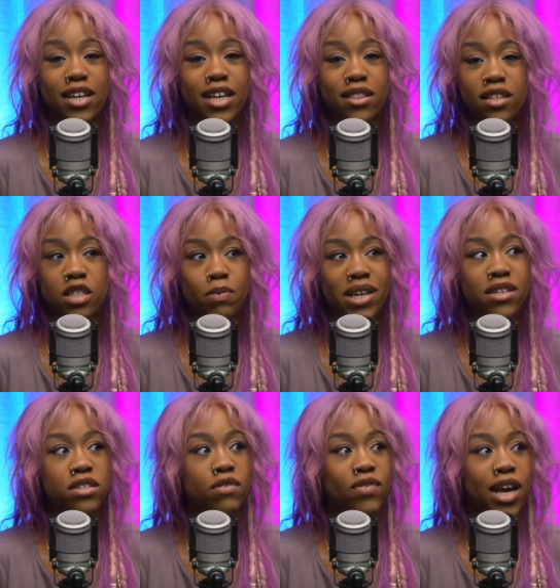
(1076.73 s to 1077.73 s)
in the
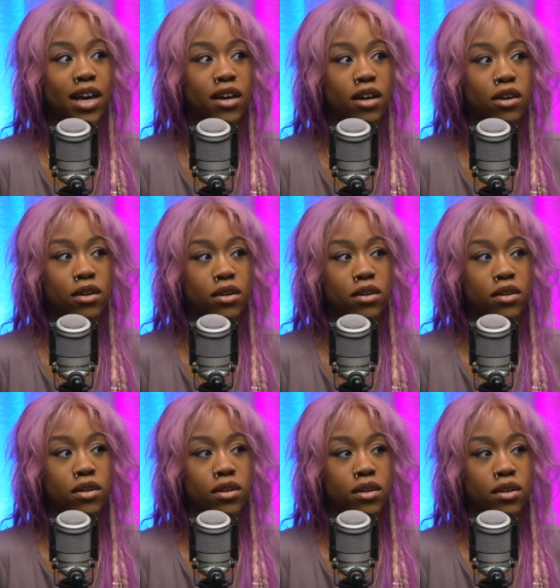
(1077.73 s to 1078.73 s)
space of like,
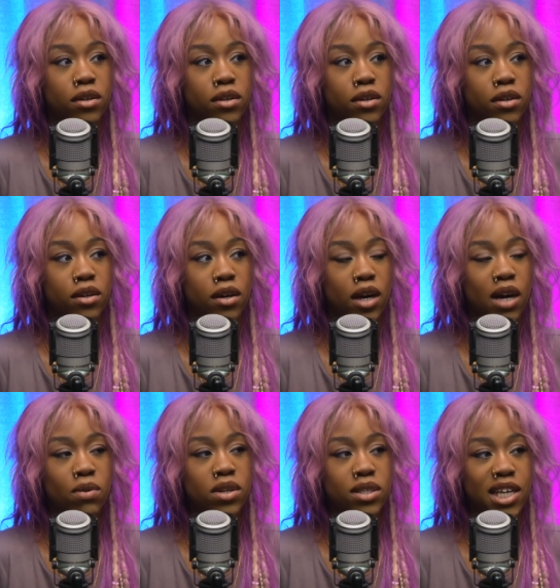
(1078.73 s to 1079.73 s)
I
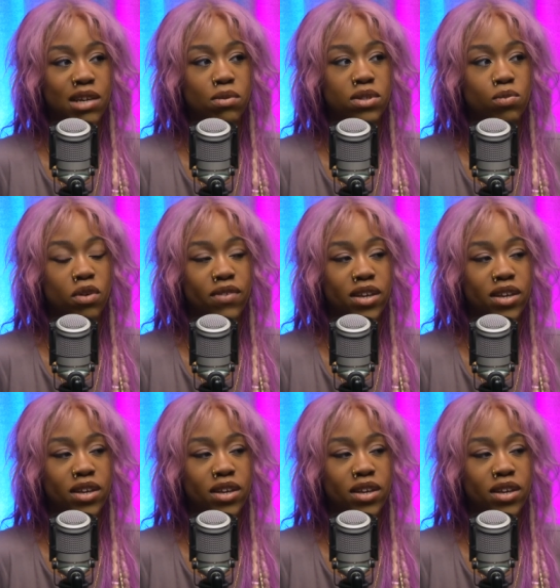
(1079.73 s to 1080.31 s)
want to say it was within